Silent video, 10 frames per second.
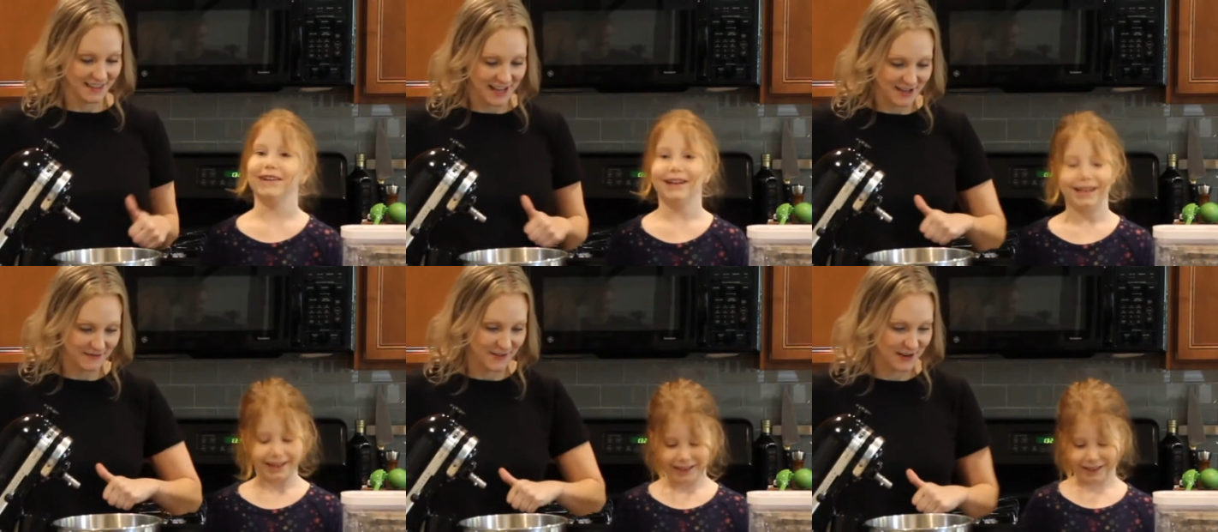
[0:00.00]

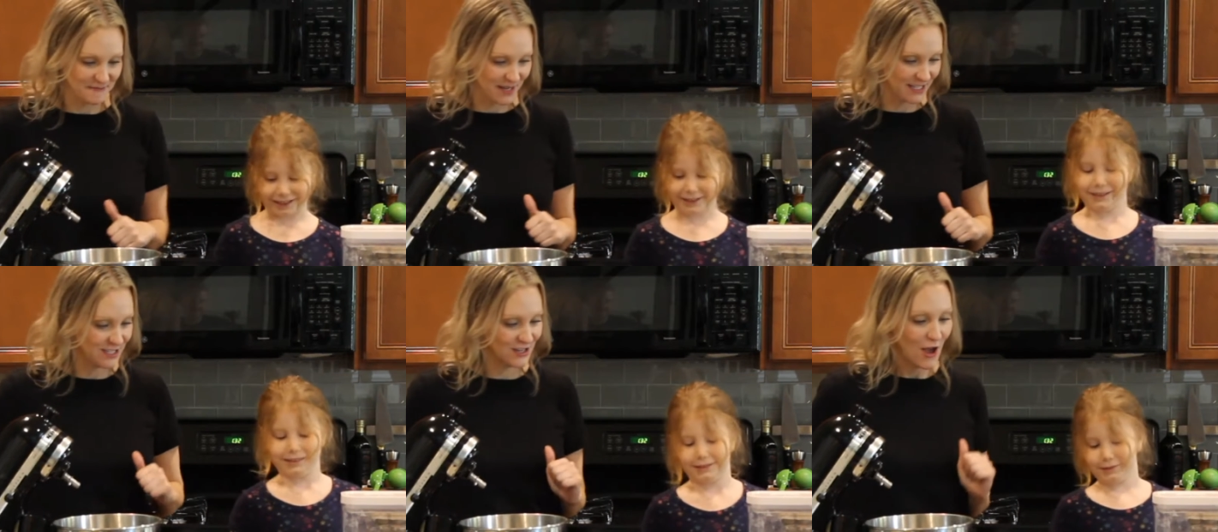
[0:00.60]
Speaker 1: Thank you very
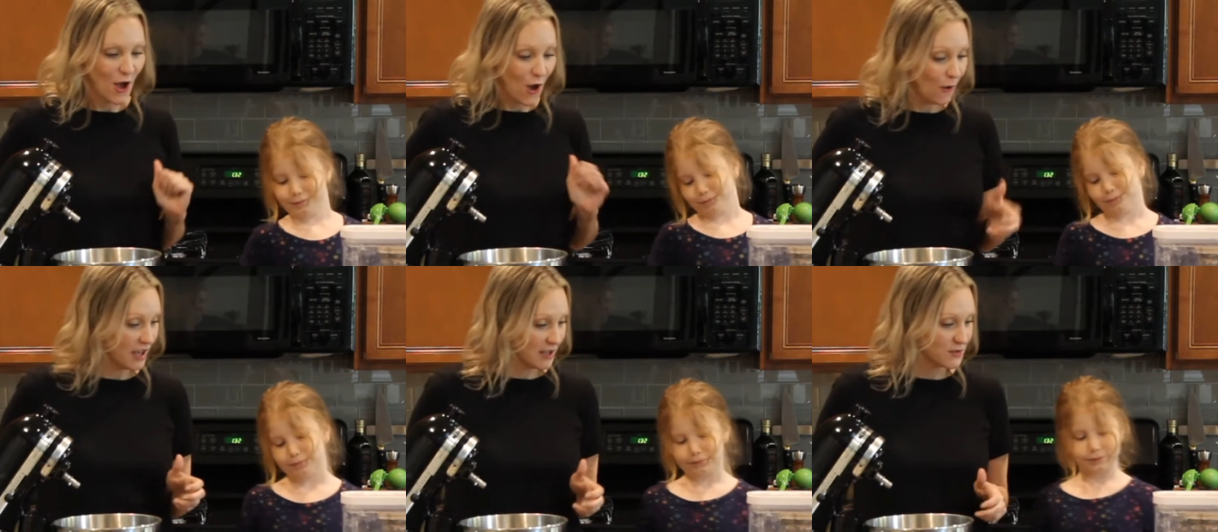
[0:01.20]
much.
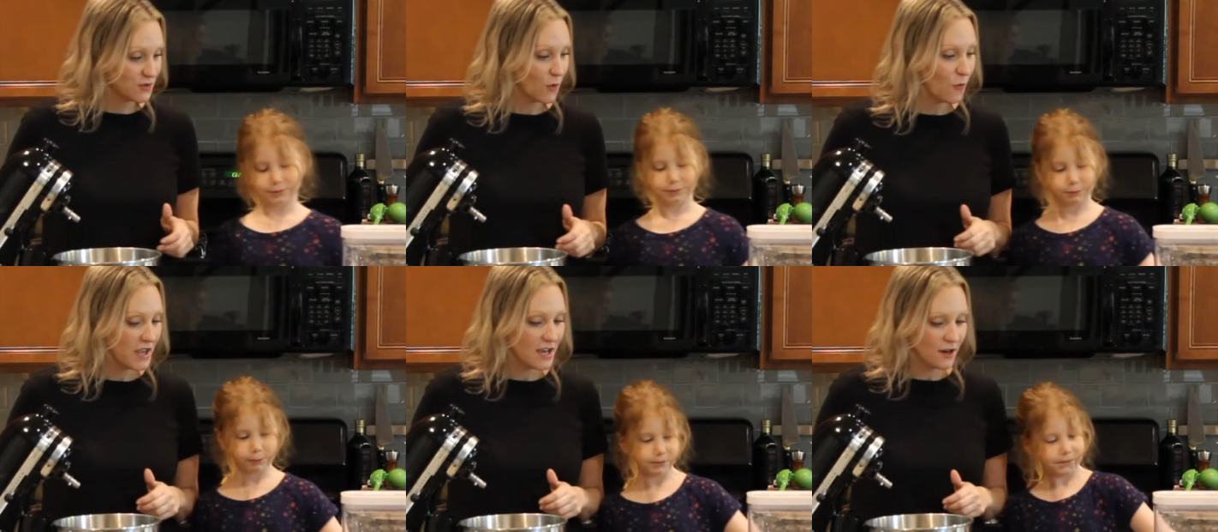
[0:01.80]
Okay,
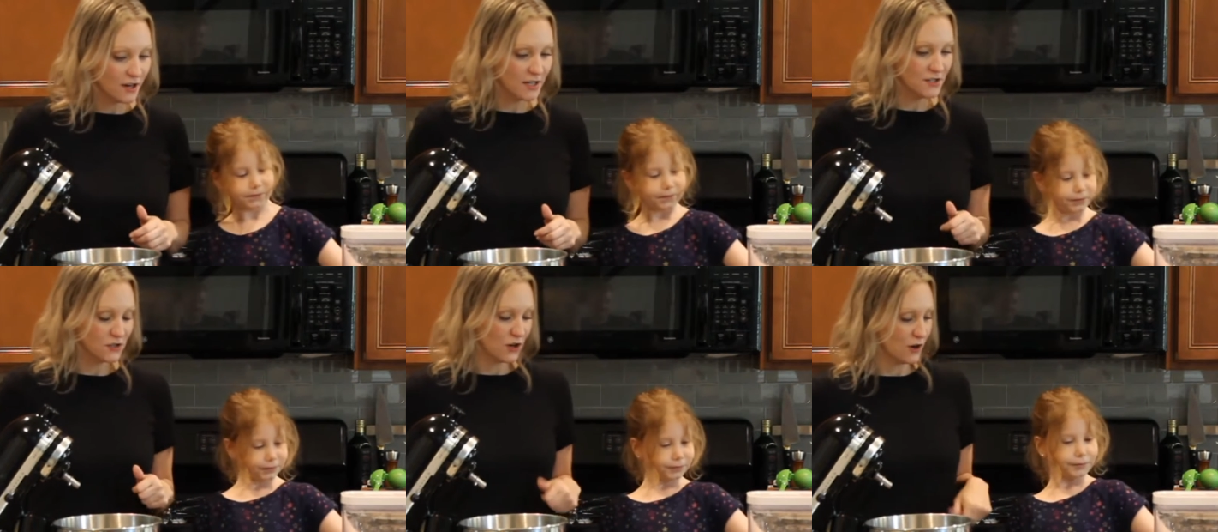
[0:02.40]
so we are gonna
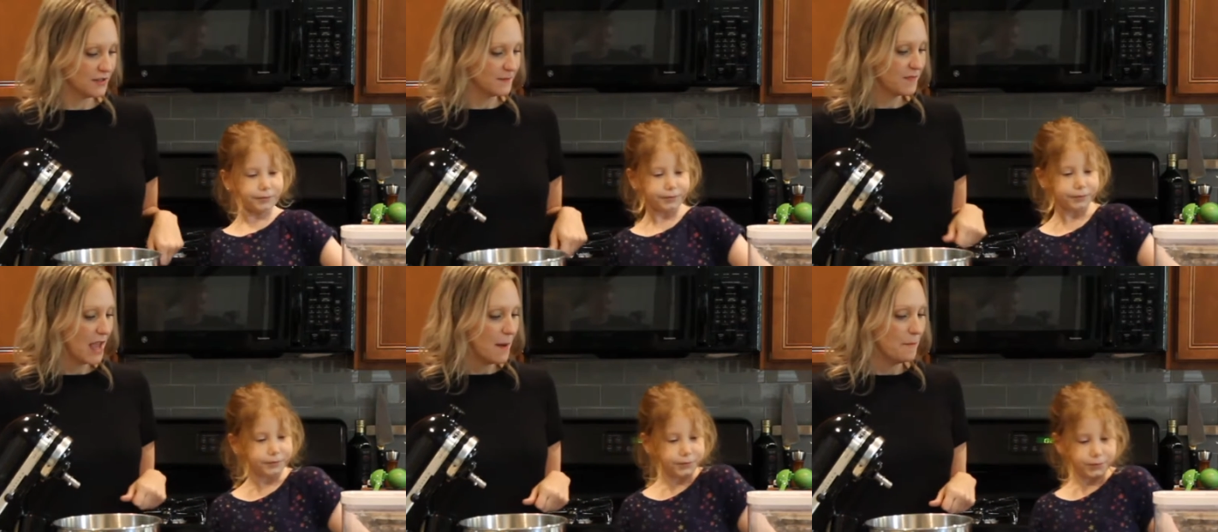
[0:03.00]
start
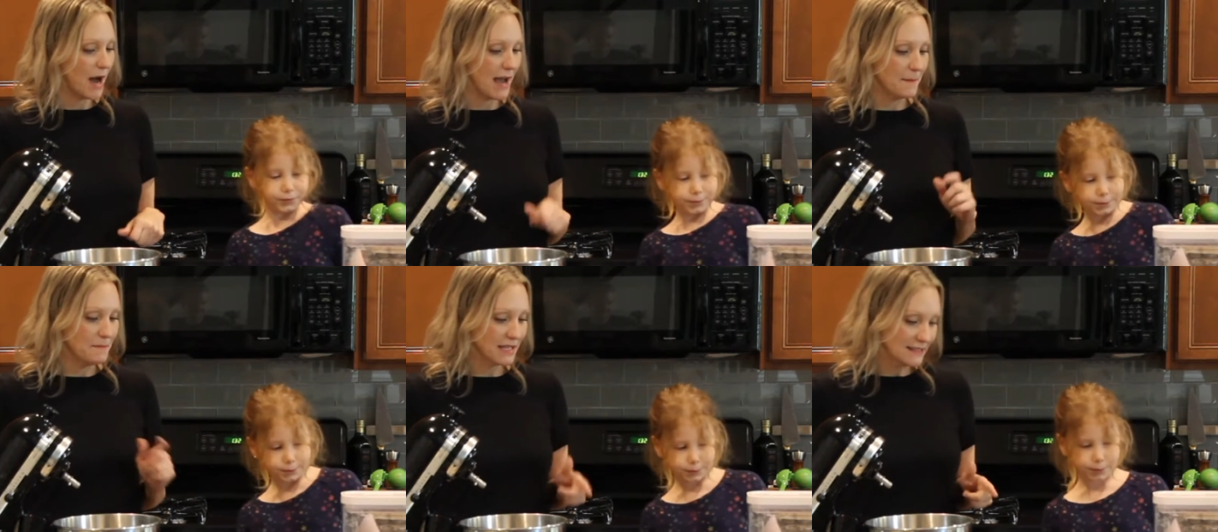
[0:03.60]

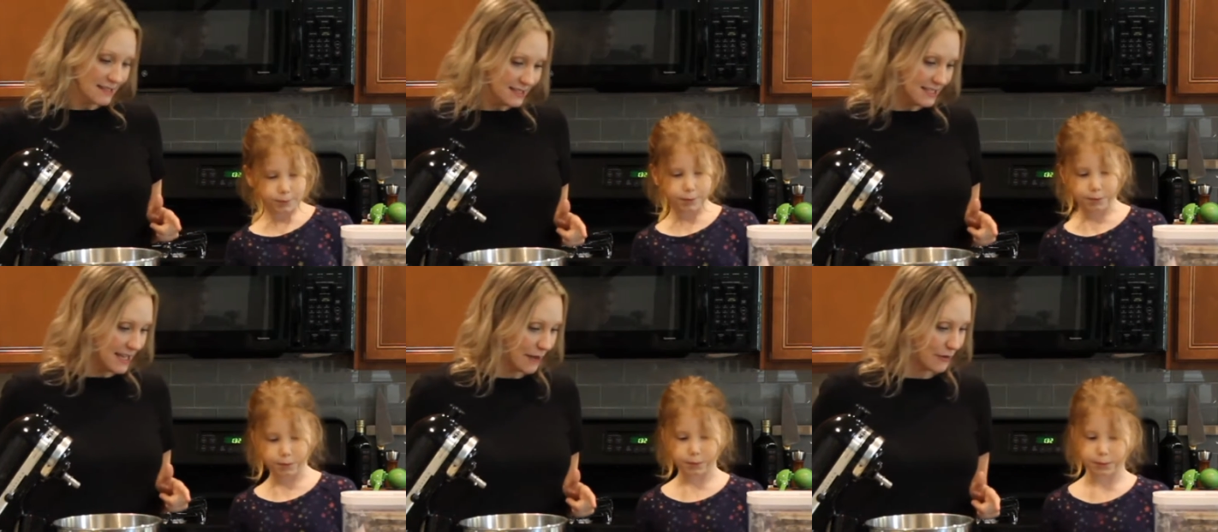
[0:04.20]
by mixing
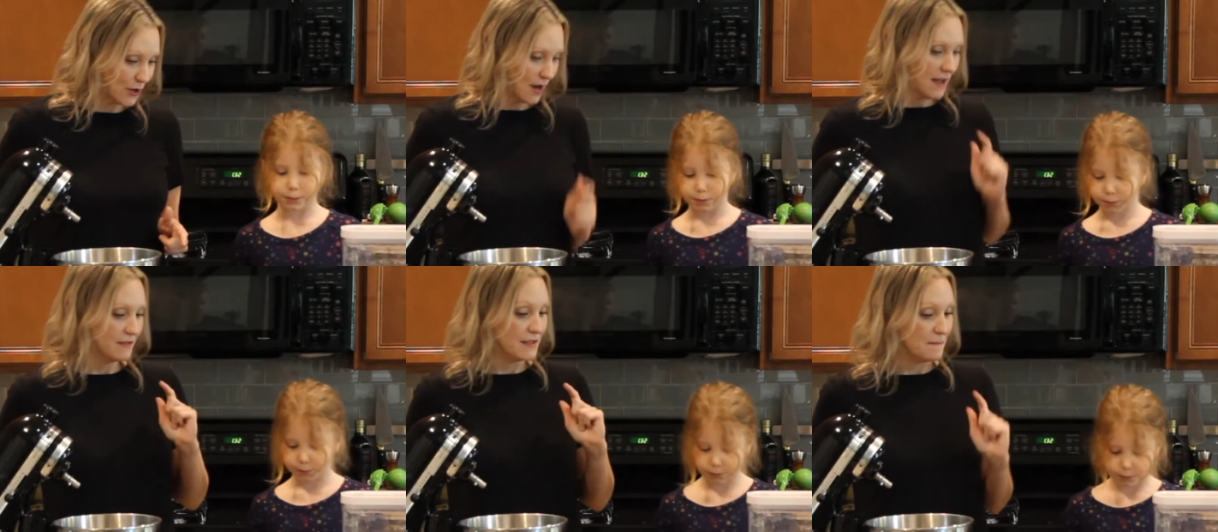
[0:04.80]

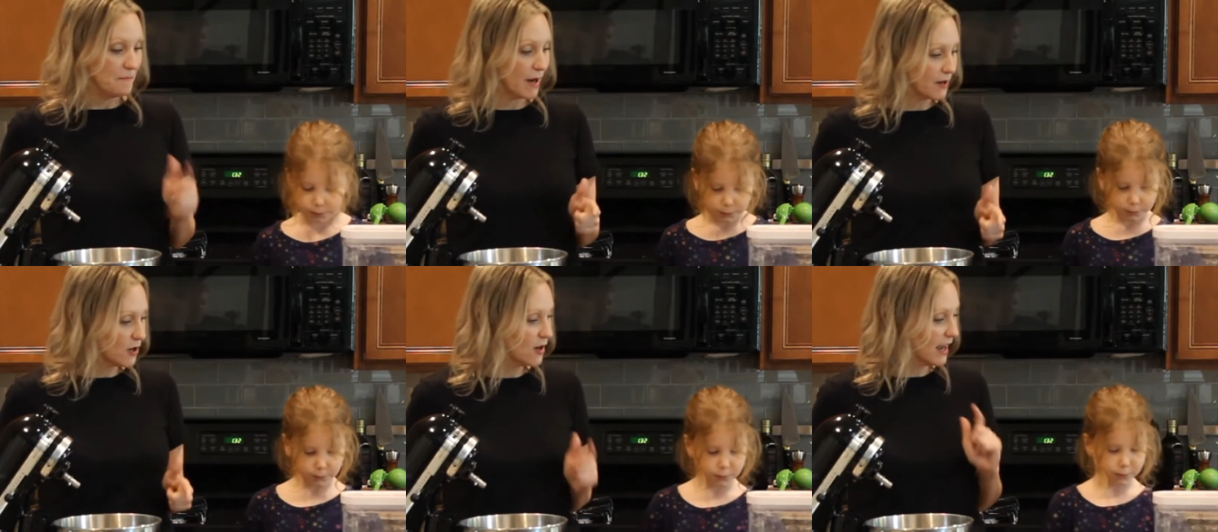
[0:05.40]
together the
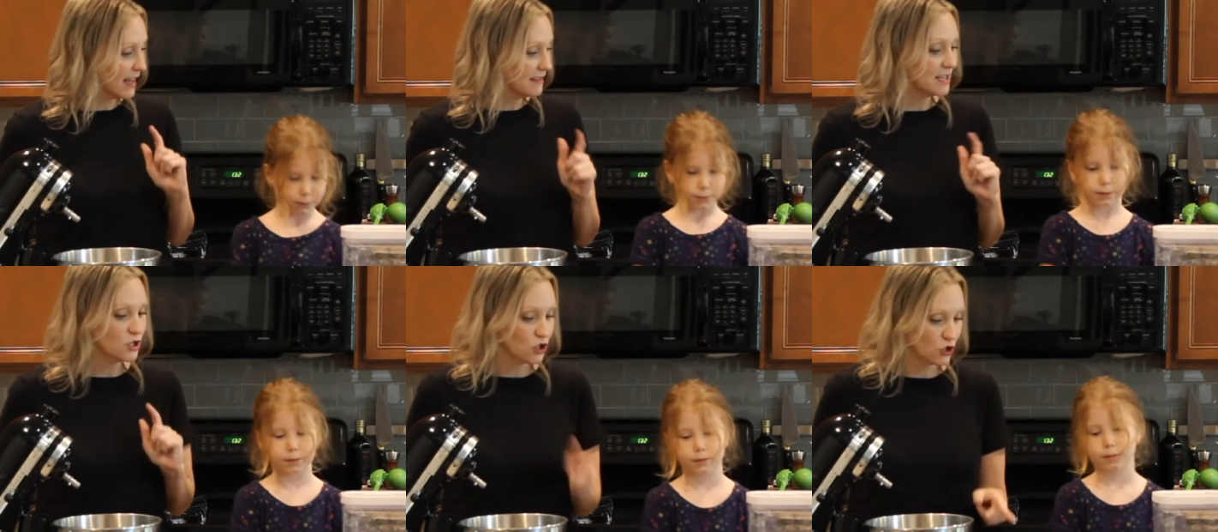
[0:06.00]
butter and
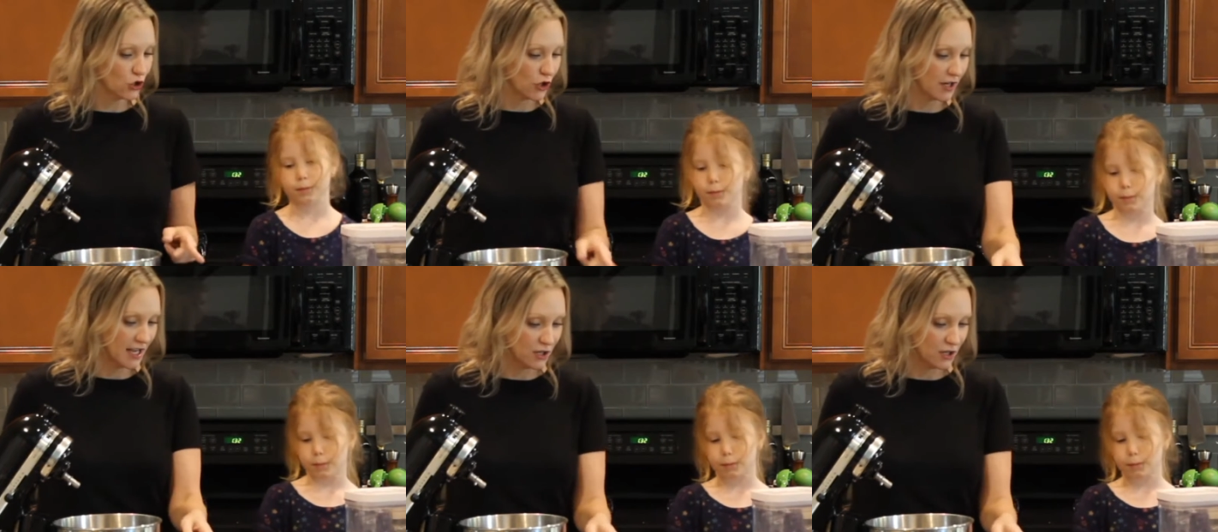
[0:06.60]
the sugar.